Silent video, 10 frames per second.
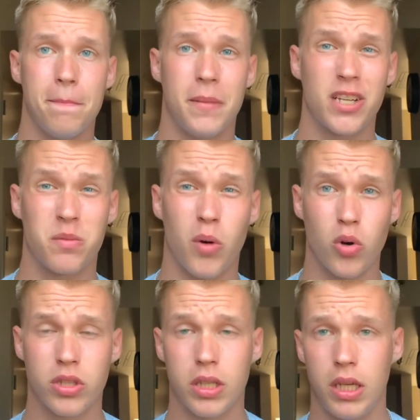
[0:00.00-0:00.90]
that's
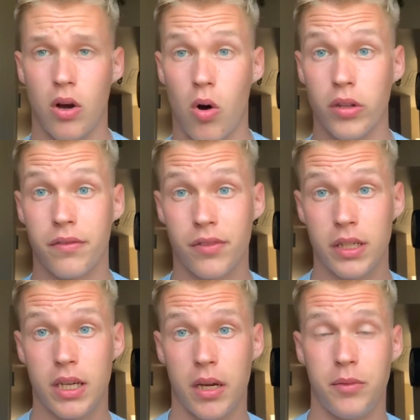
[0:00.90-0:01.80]
mostly all the free
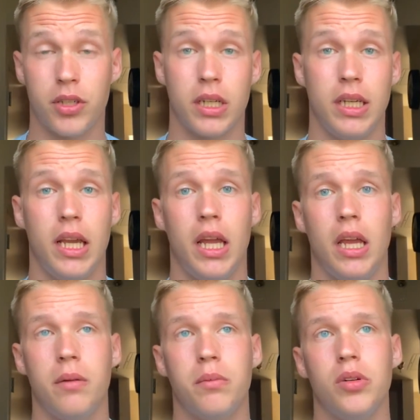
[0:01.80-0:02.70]
time you're gonna get
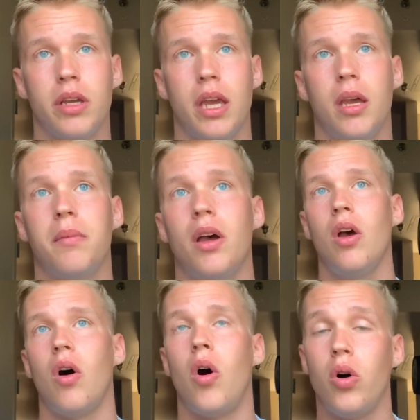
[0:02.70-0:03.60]
in boot camp.
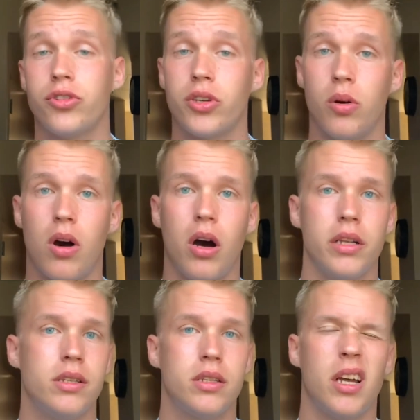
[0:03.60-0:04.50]
Also
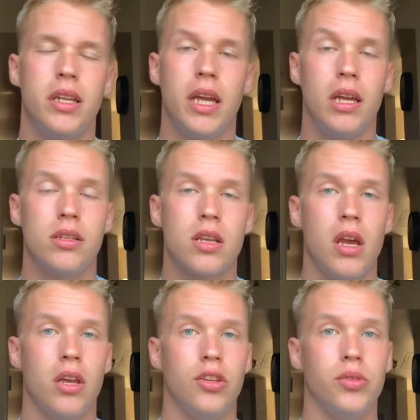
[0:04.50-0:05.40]
on Sundays,
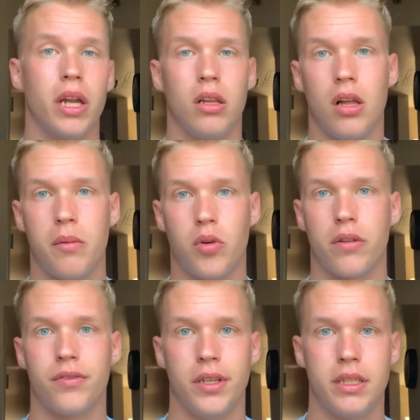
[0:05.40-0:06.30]
you get a lot more
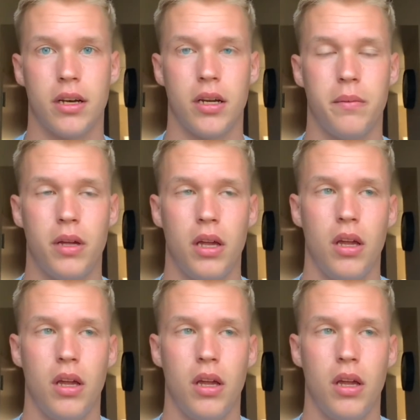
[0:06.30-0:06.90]
free time.